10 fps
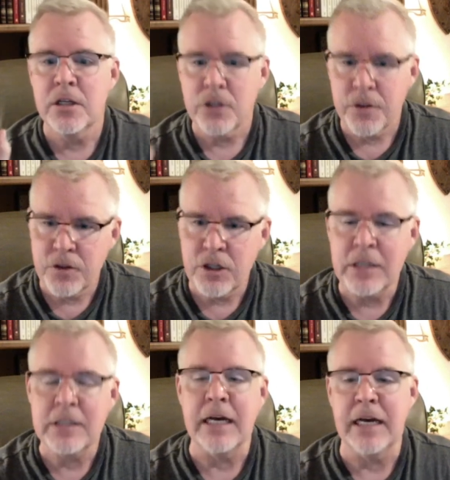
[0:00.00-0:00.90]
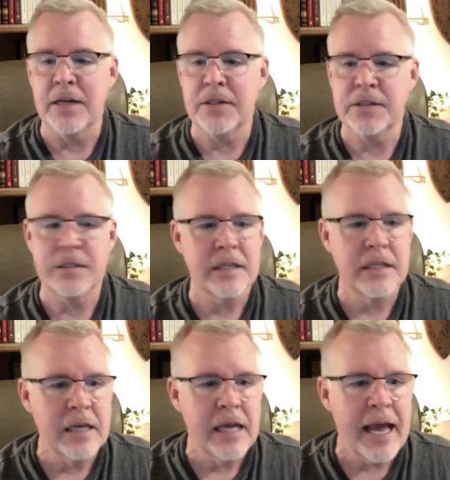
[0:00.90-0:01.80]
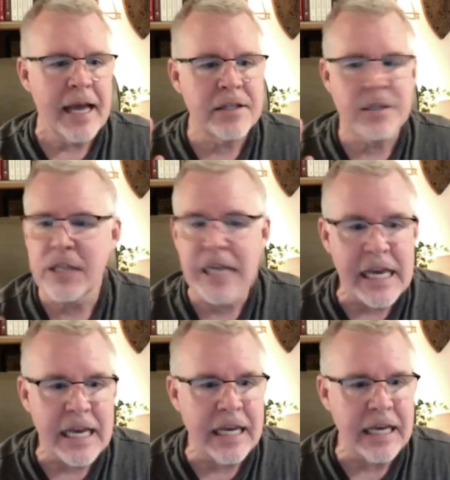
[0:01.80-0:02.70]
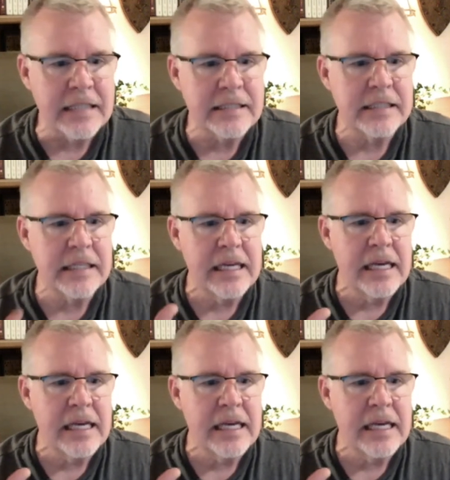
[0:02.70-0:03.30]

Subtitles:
to the Gentiles and to kings,